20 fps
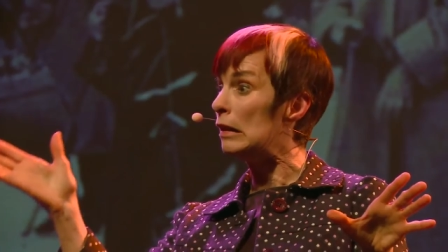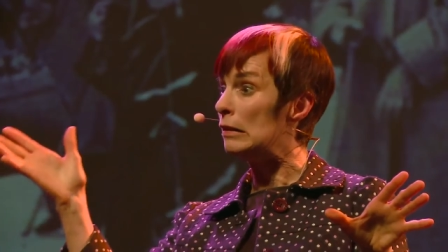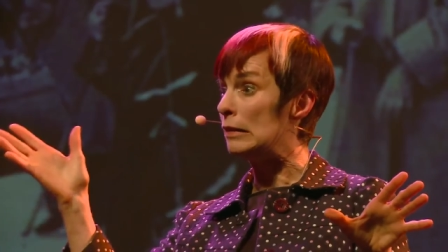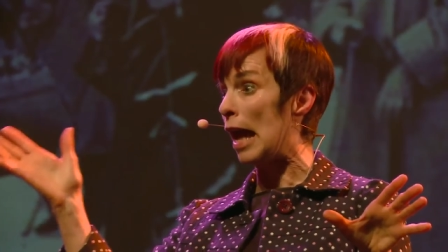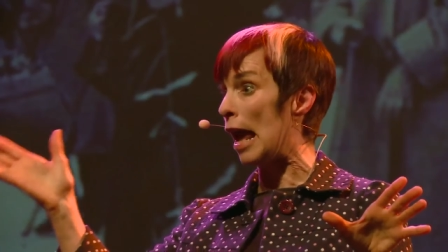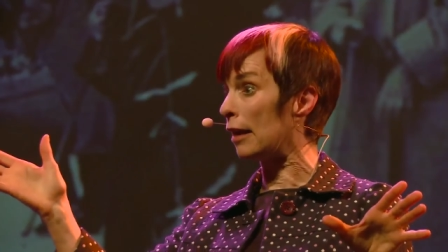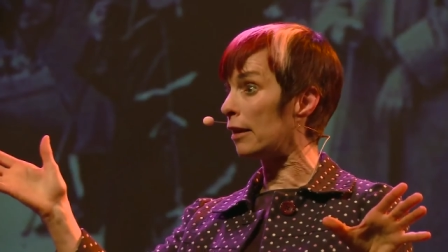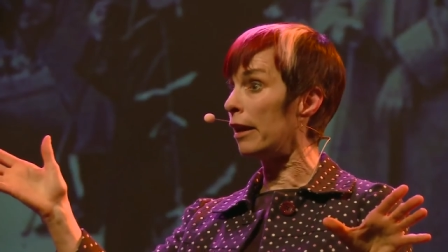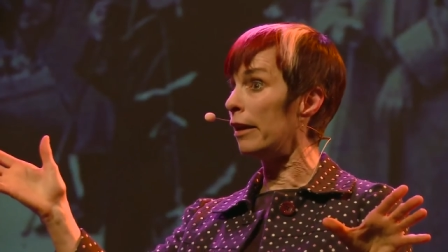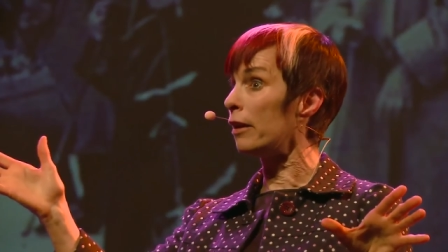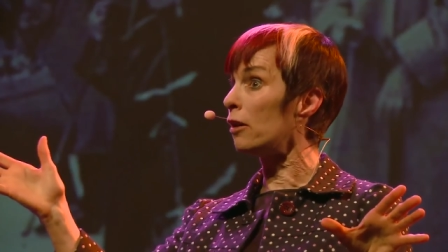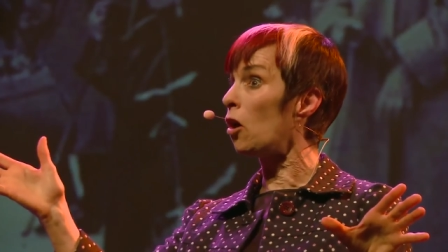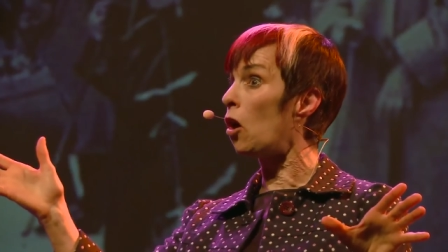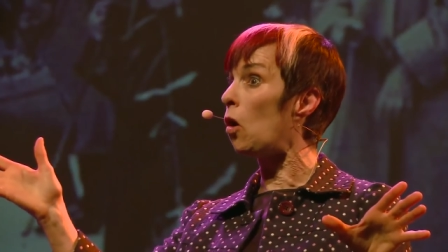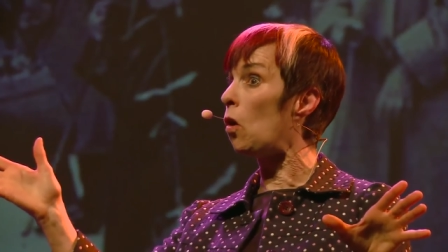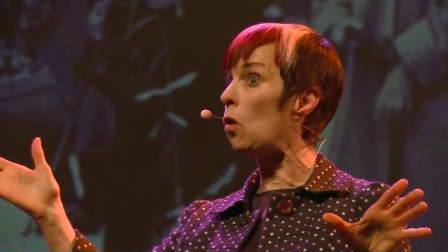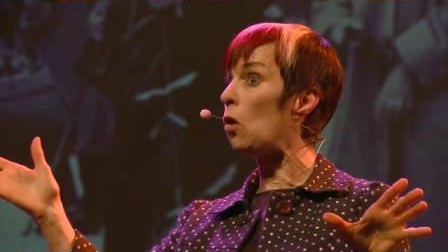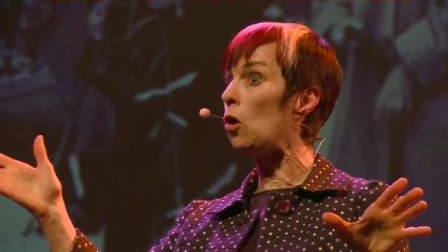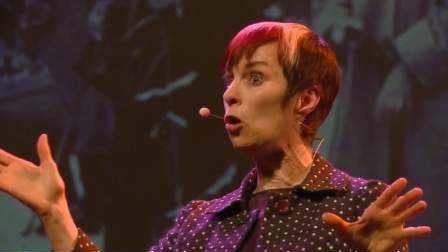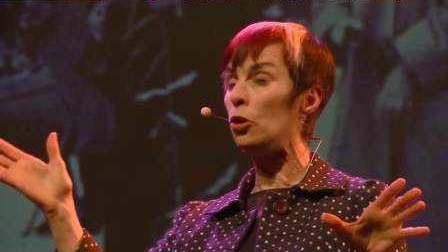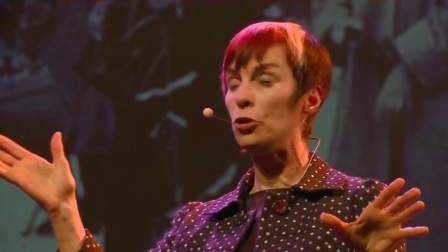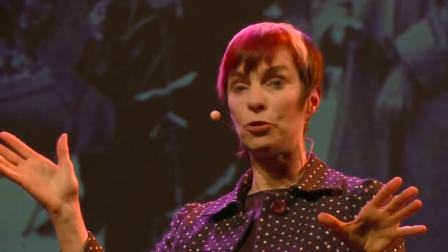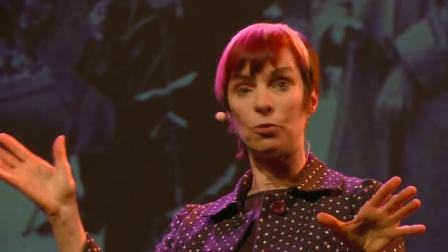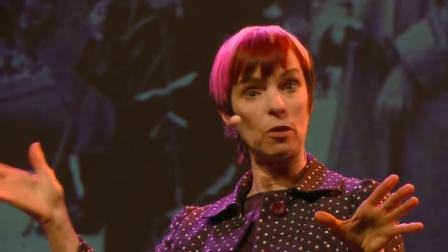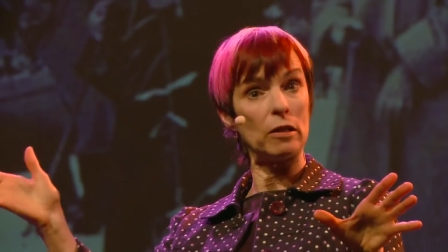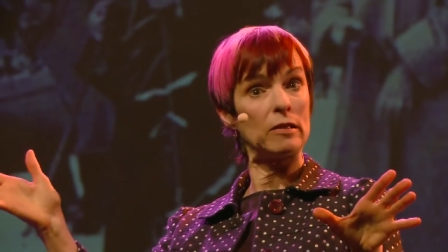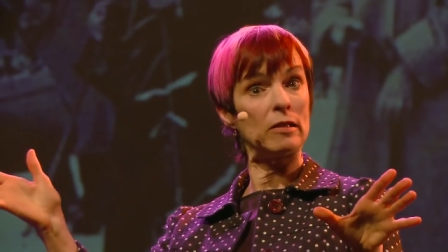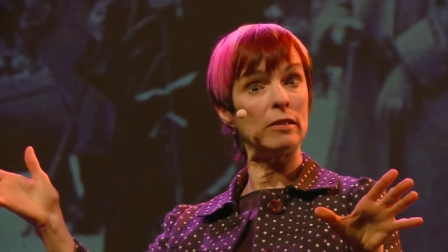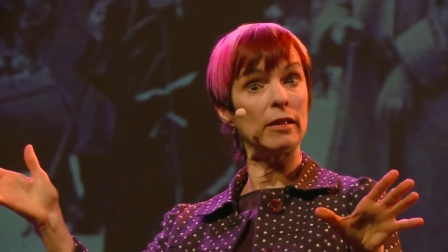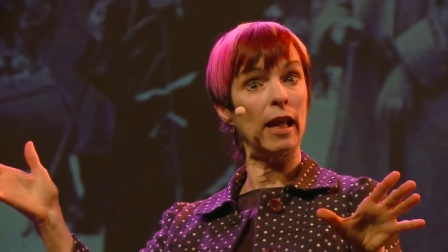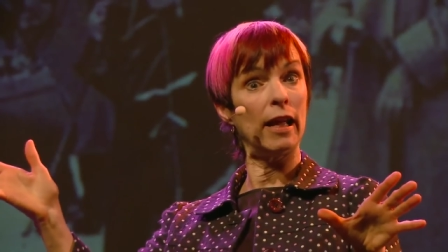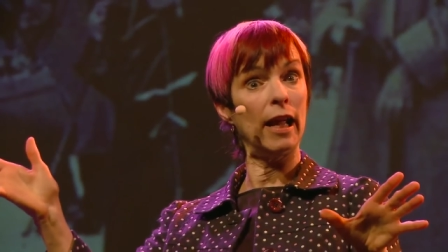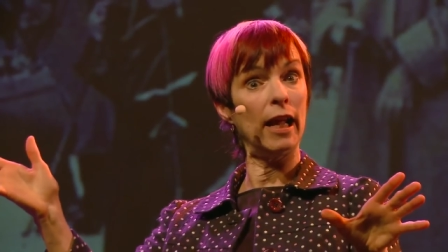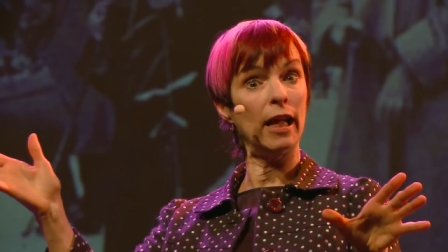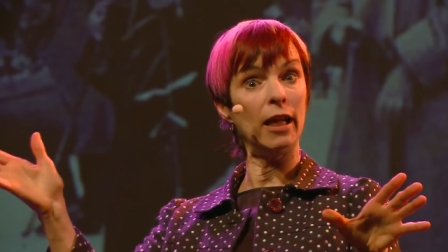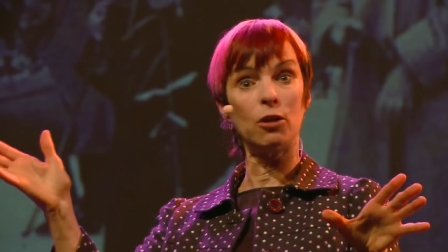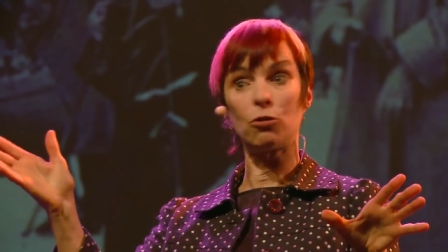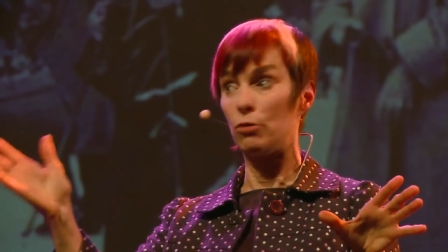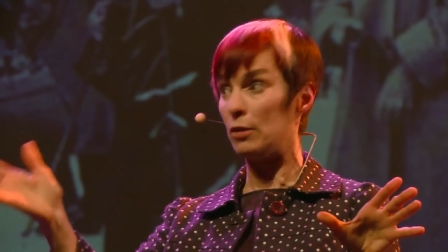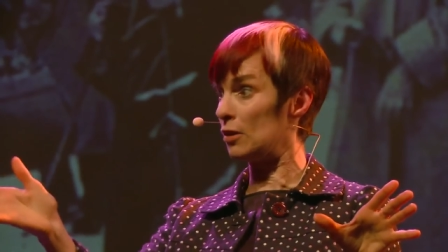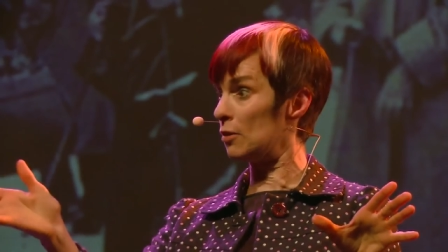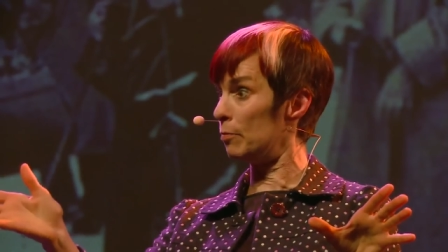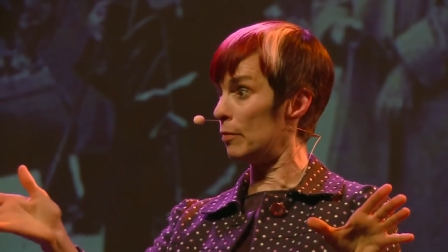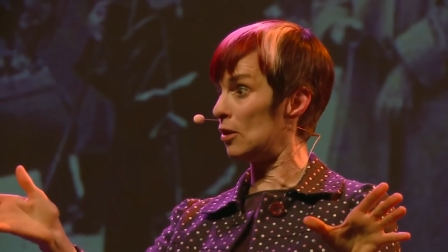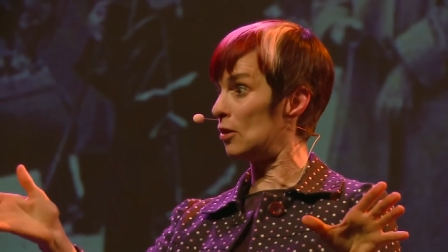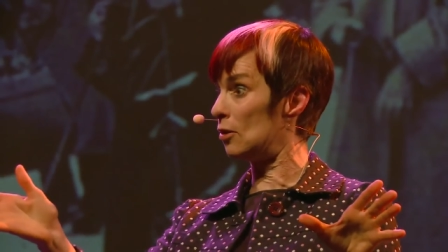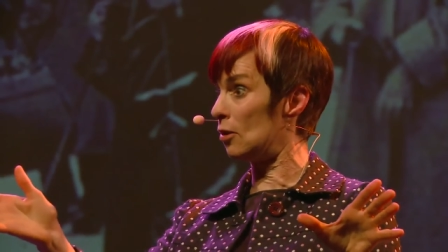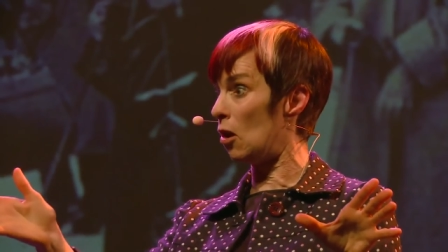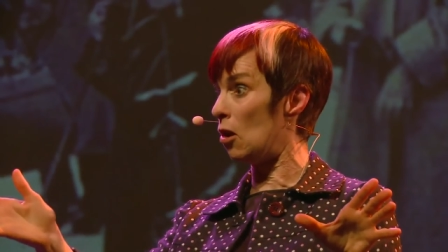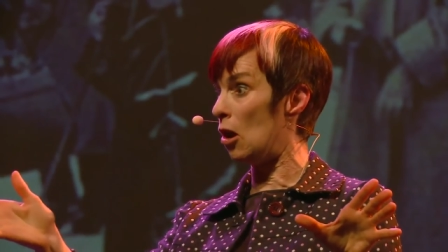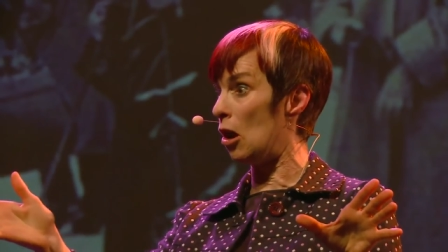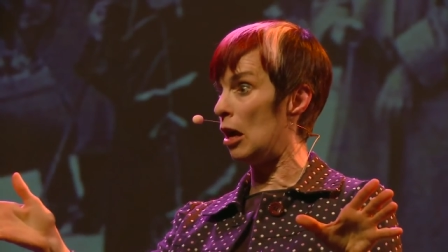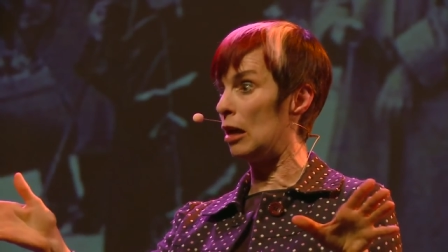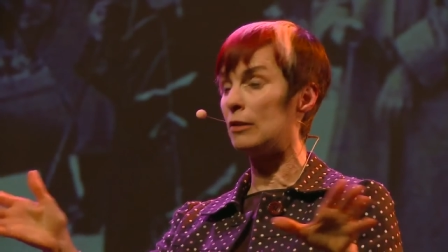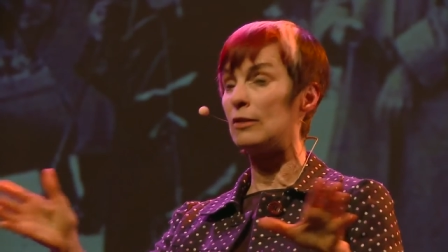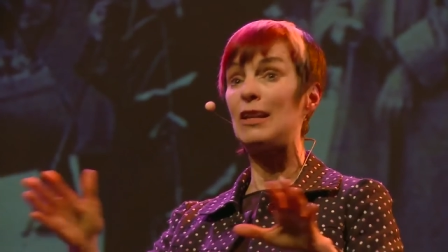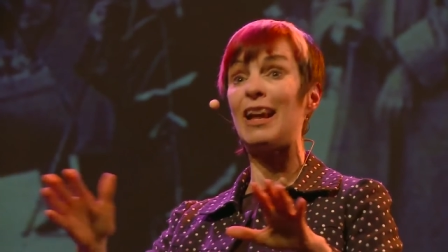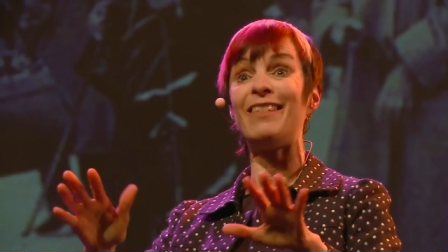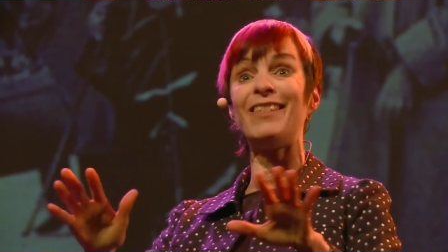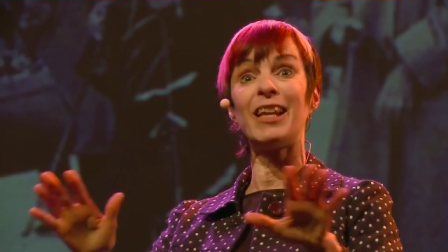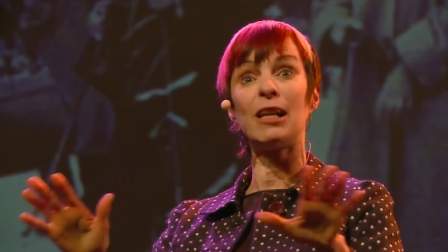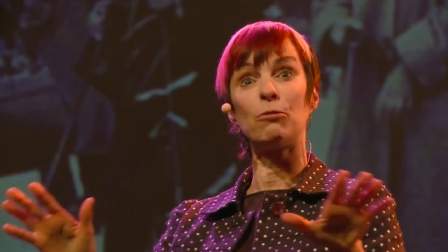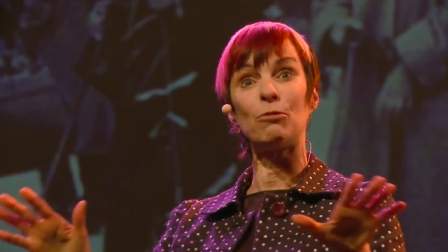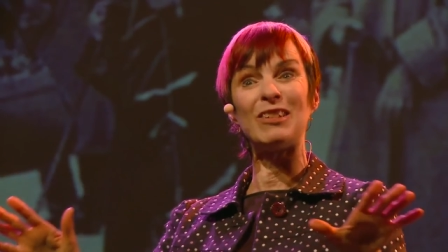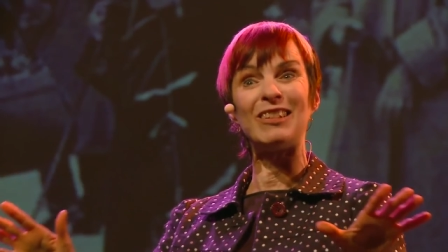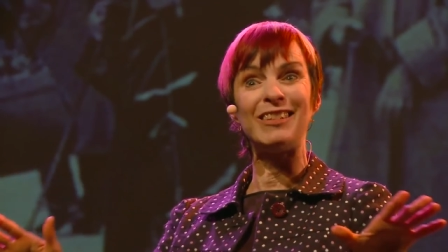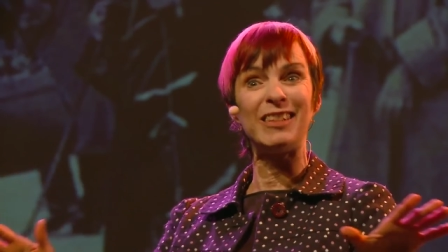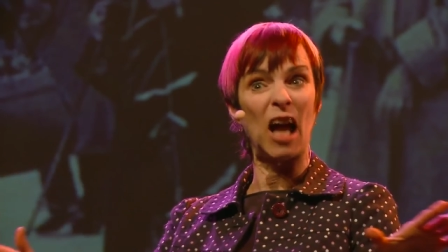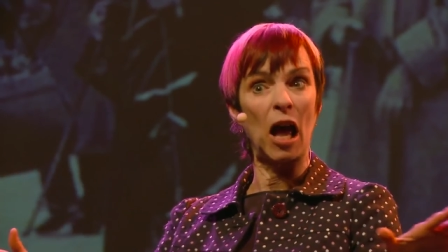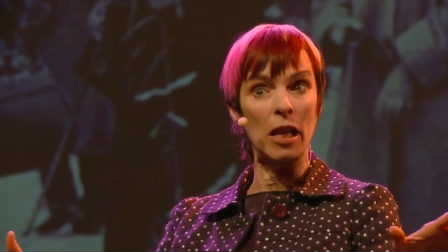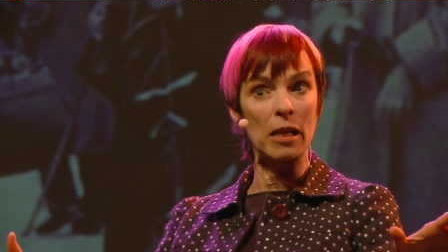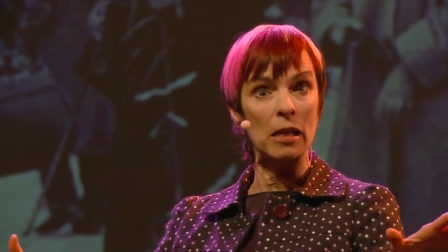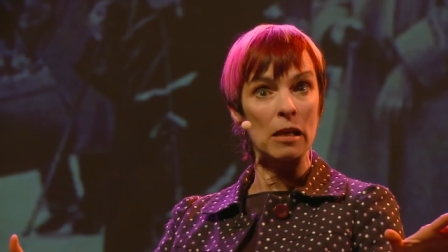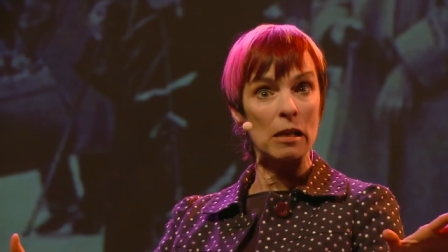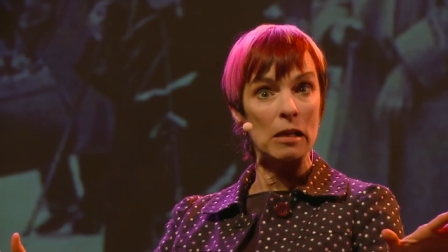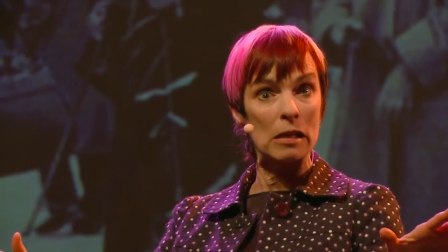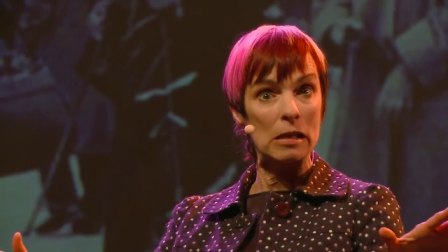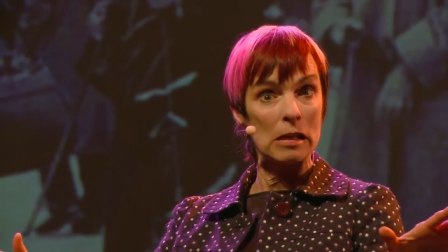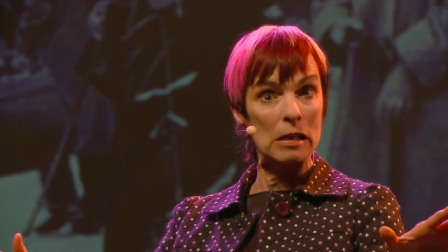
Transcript: Nat King Cole, Doris Day, Christmas songs, and then it was done.